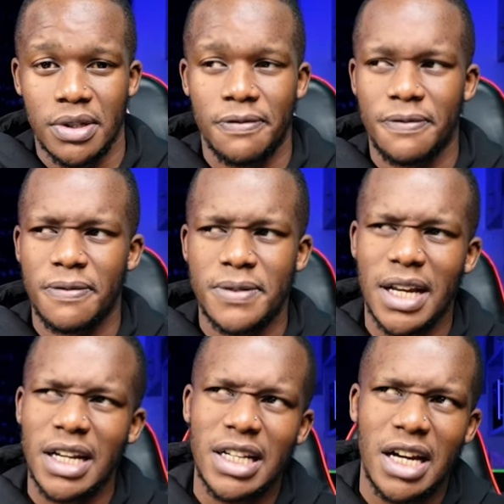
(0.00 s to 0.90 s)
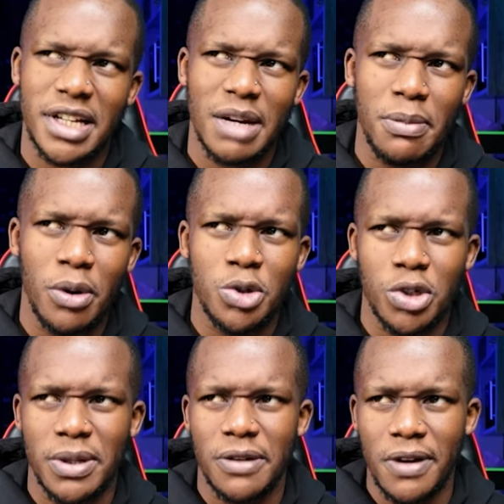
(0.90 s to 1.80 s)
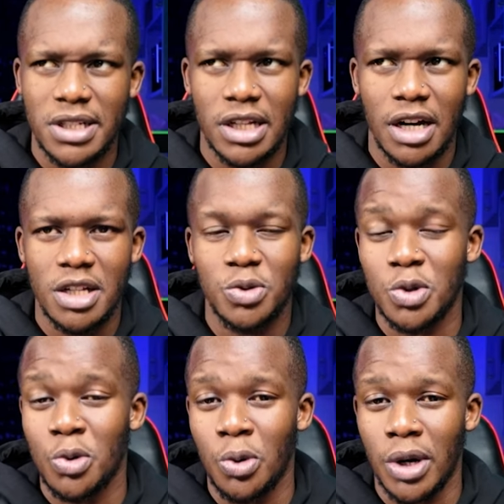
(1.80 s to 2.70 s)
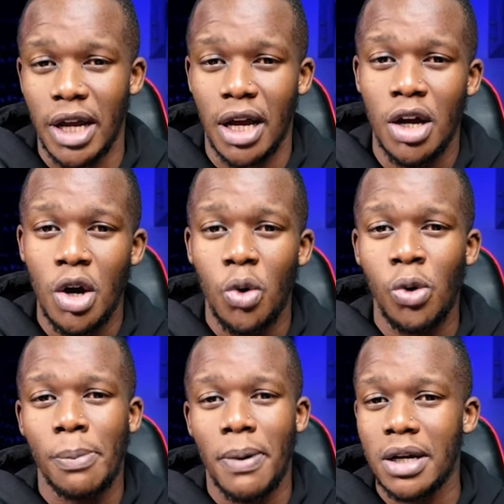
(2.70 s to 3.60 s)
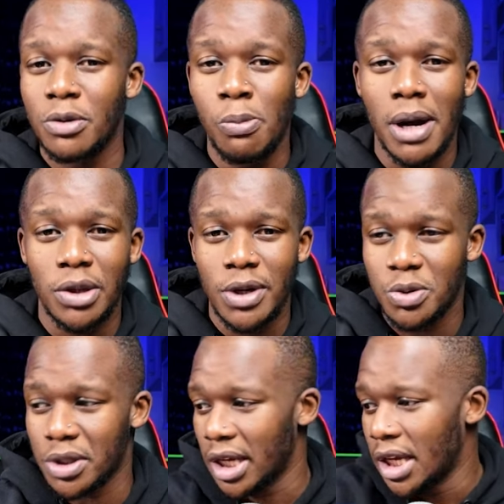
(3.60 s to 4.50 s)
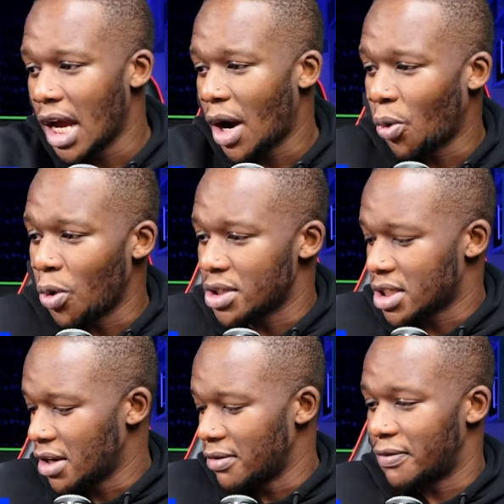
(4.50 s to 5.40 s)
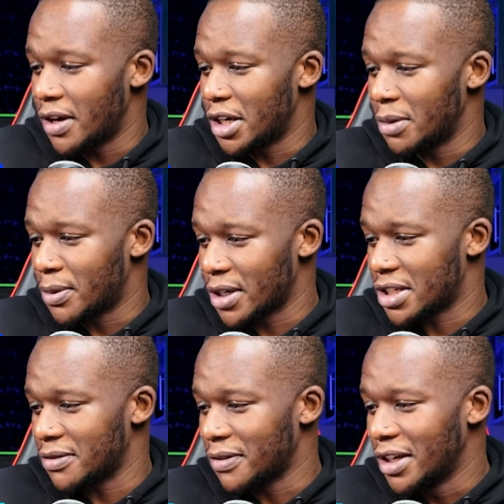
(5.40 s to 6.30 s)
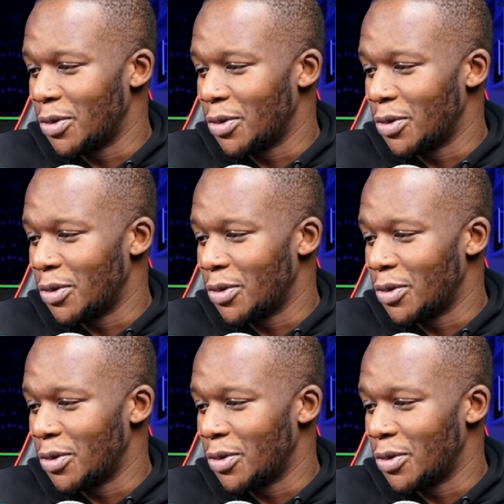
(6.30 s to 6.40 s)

The second clearance, I can't remember who it was, but the first clearance was Cucurella, who, by the way, today was very impressive.